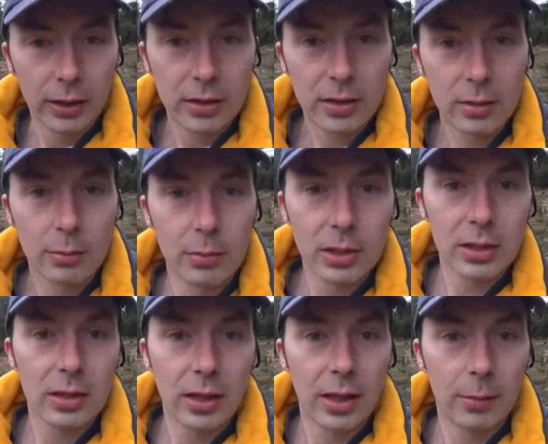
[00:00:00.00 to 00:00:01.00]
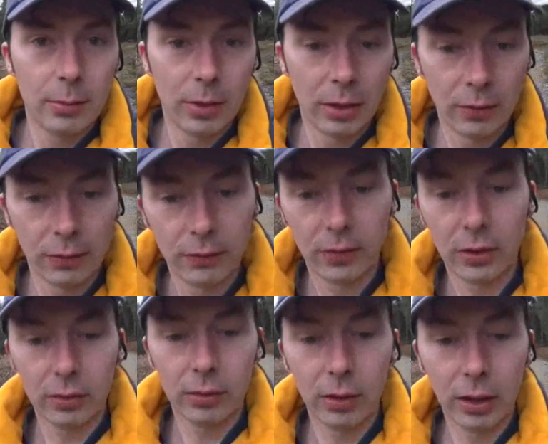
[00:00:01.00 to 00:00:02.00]
He has submitted them
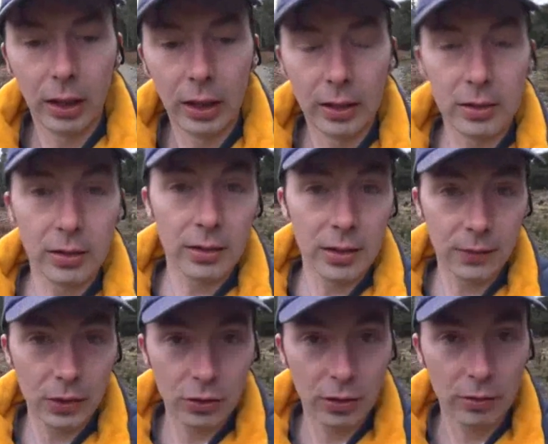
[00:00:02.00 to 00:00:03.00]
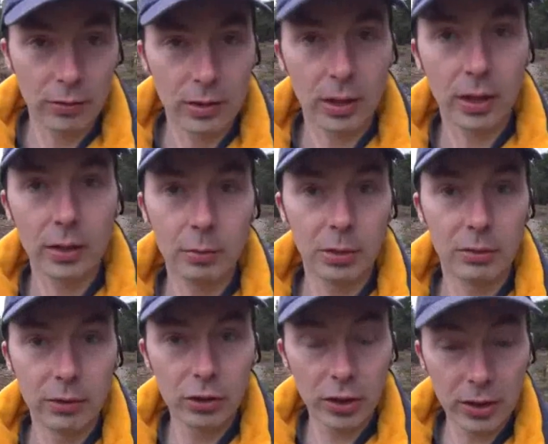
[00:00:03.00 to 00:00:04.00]
to scientific journals and
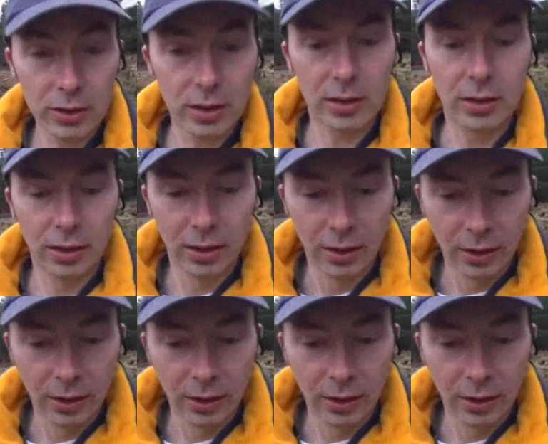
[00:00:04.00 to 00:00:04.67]
been rejected.